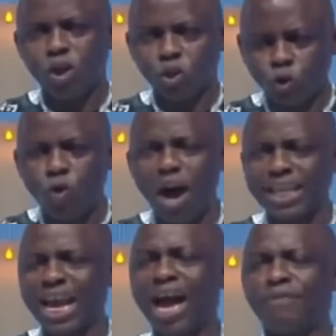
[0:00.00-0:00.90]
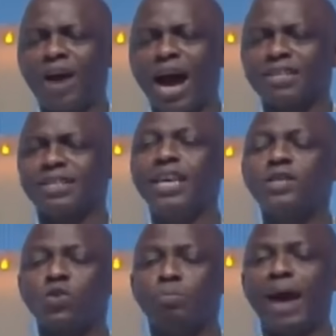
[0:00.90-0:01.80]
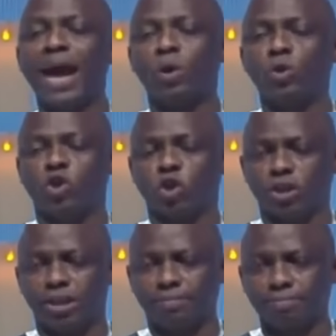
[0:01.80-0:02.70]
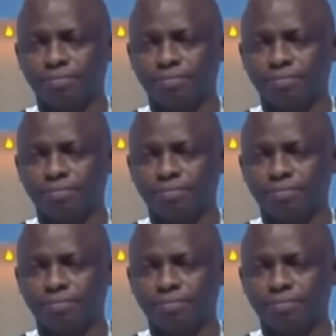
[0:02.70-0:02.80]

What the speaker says: 2.5 hours into my own journey,